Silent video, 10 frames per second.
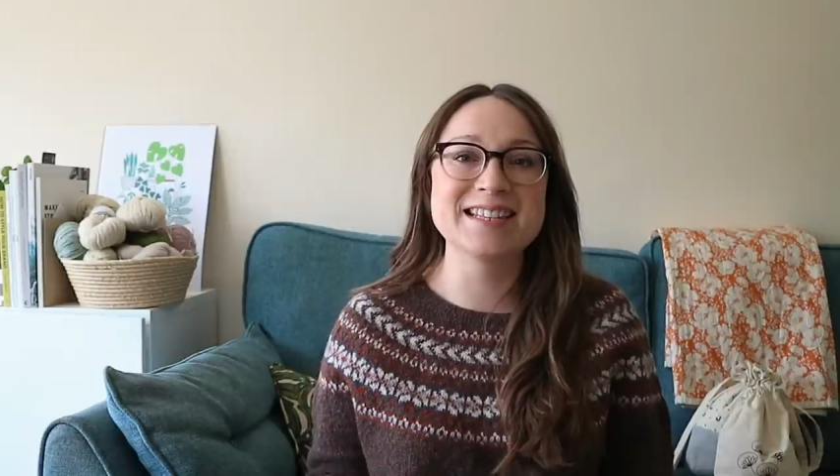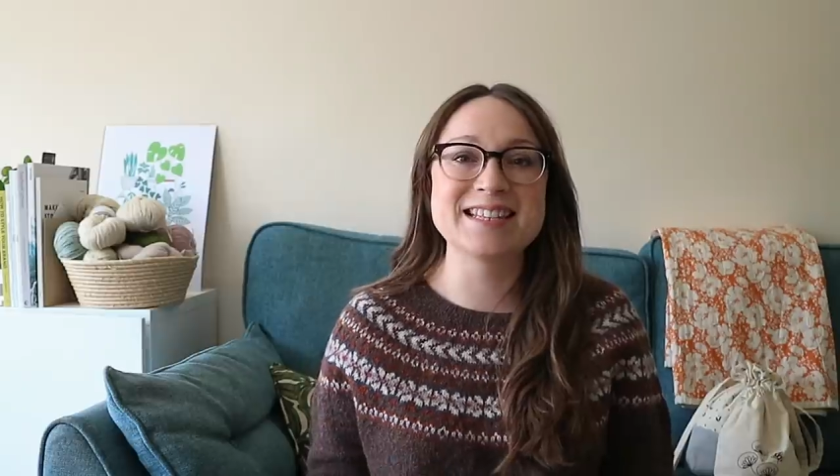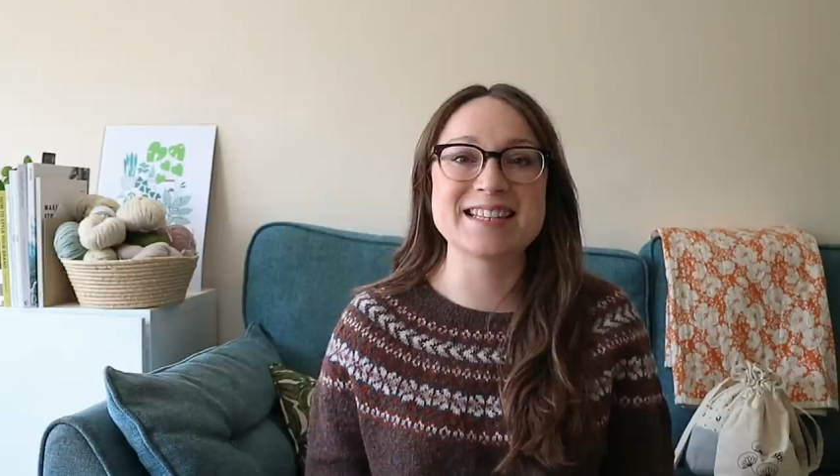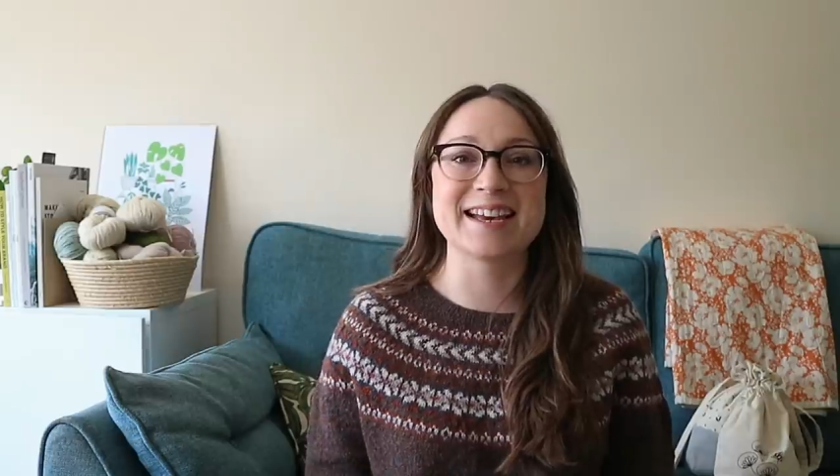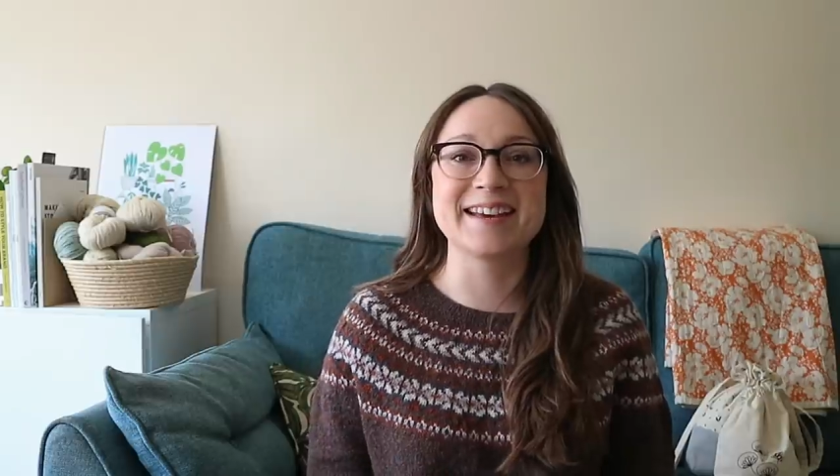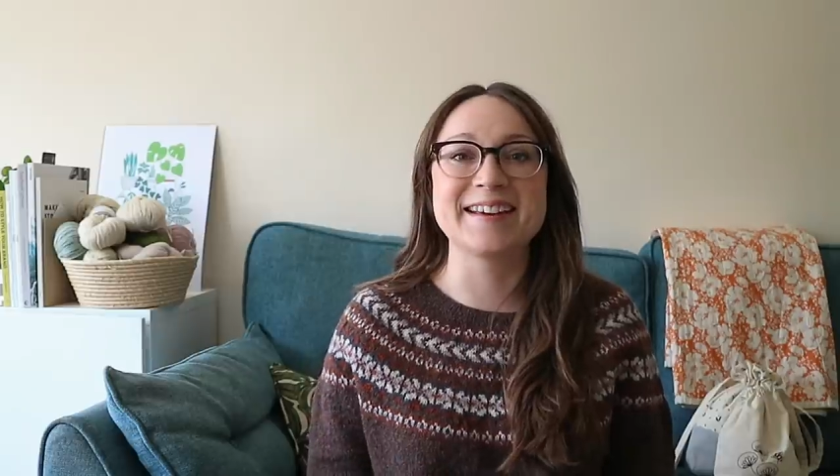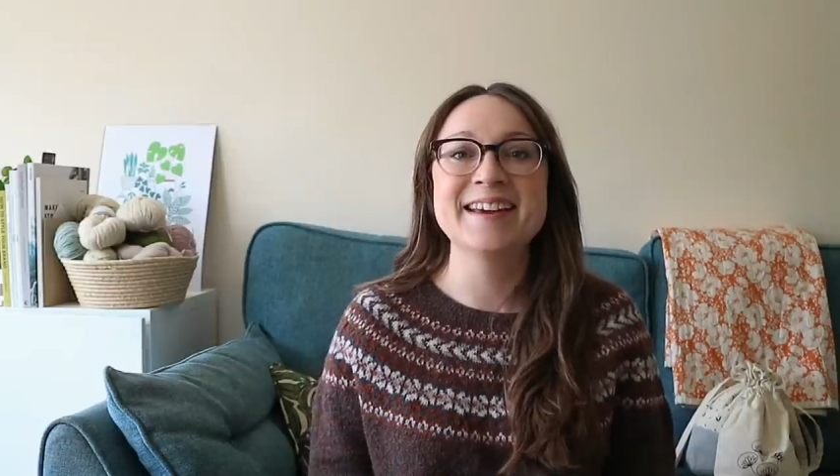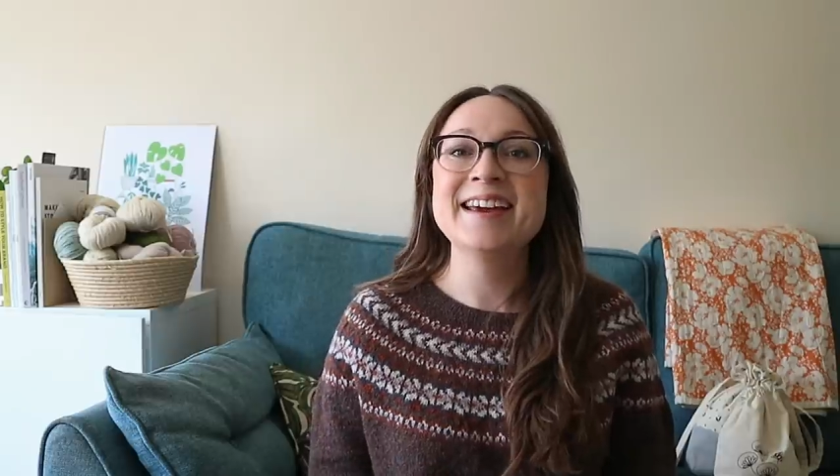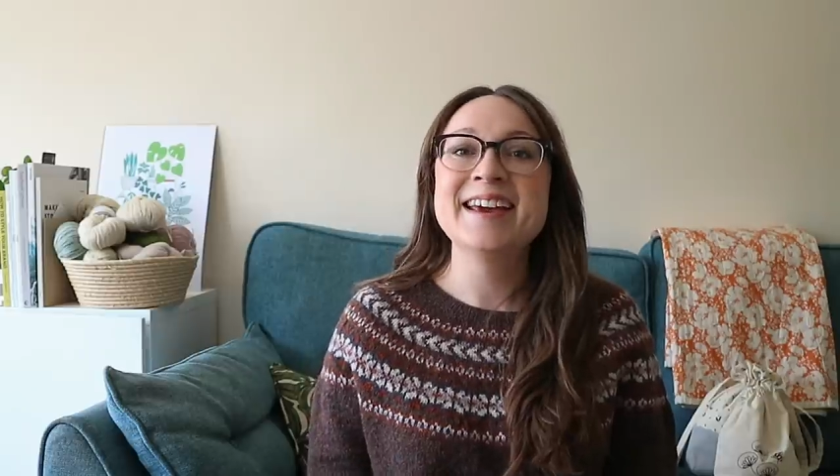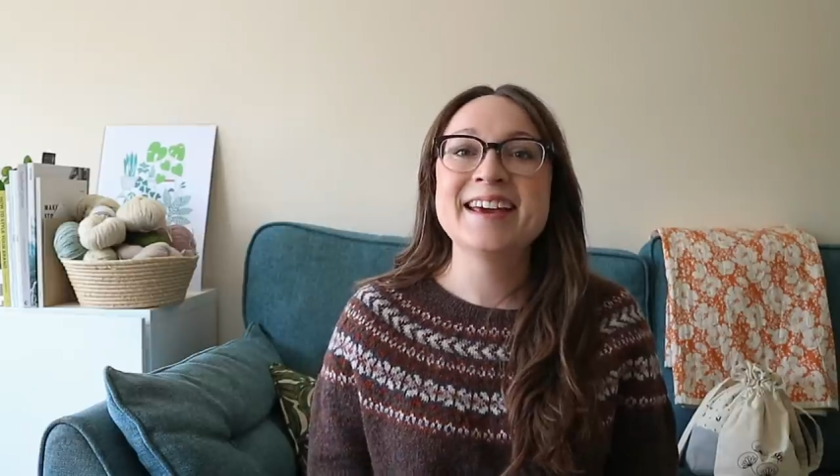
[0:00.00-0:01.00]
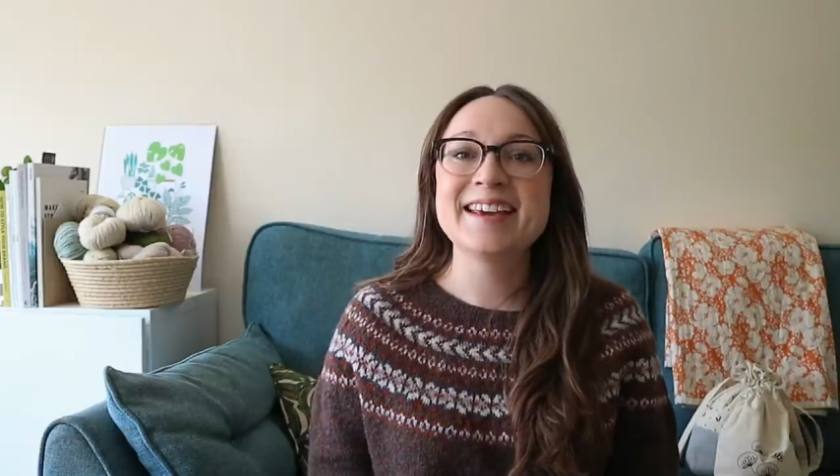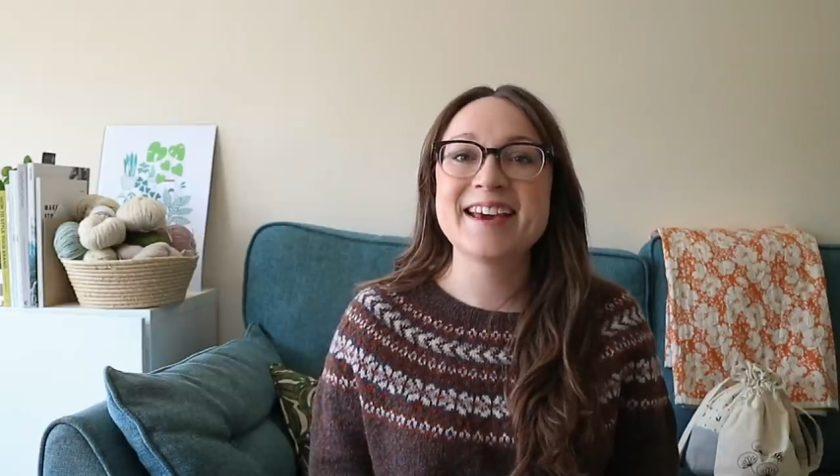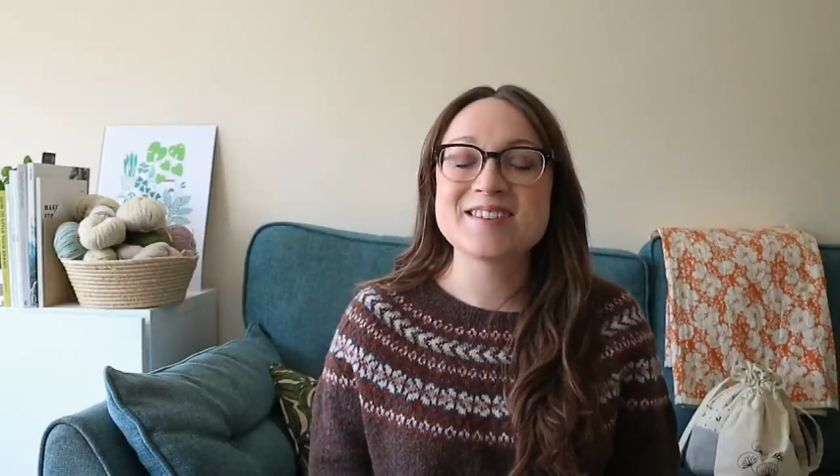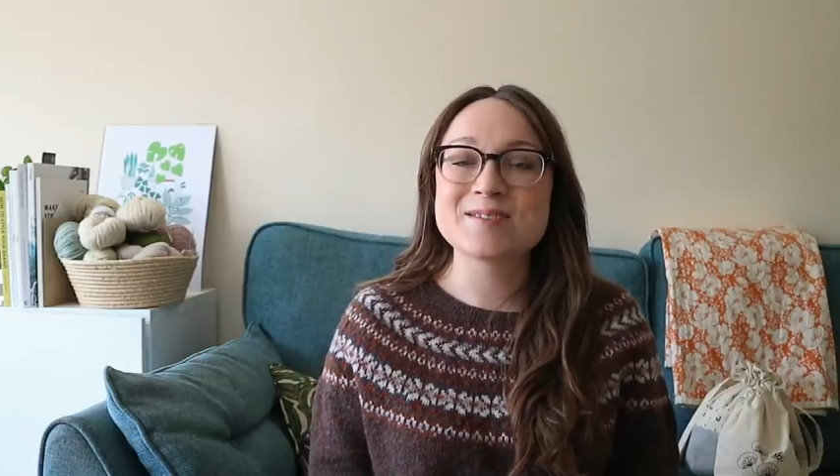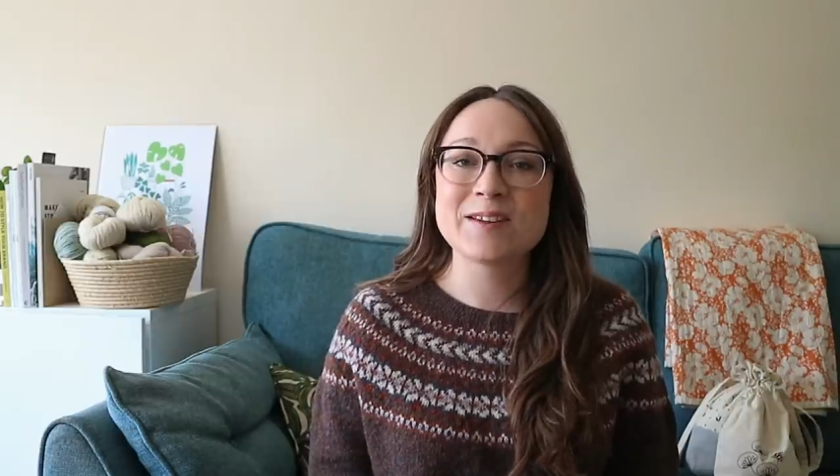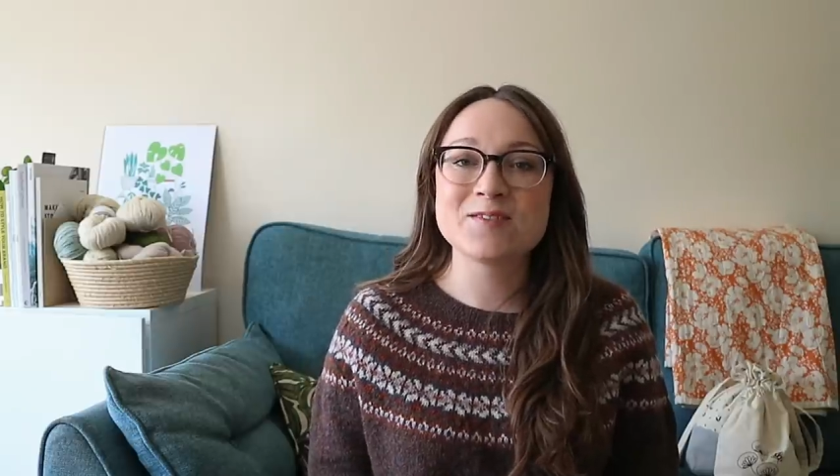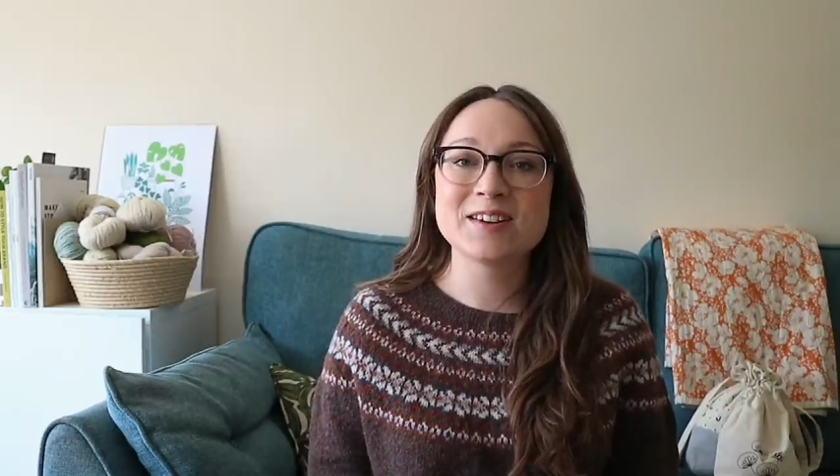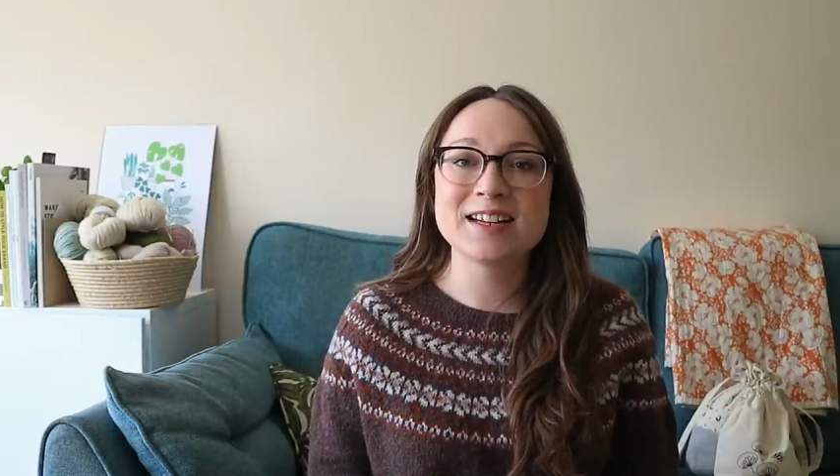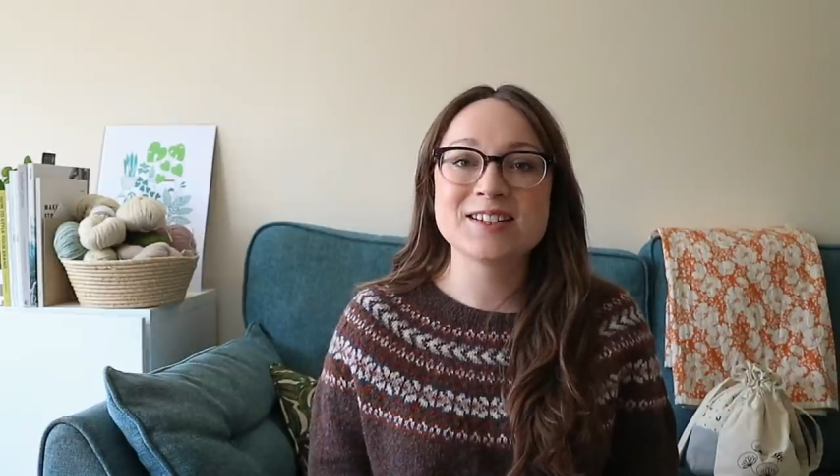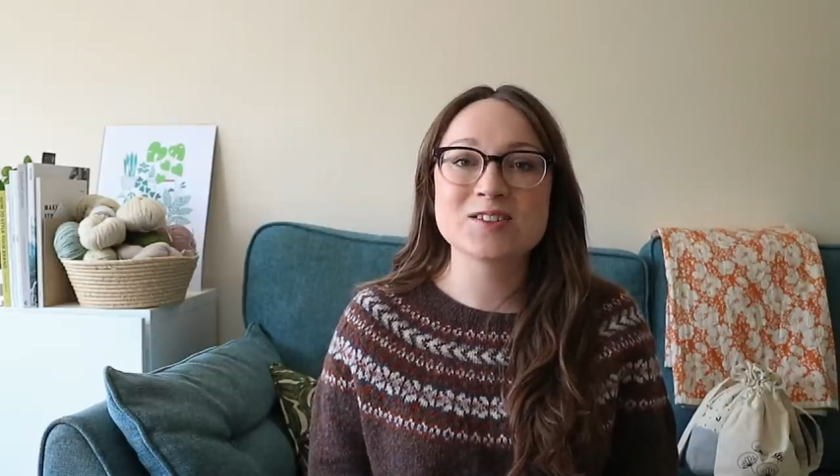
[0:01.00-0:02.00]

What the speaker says: So yeah, it's been a really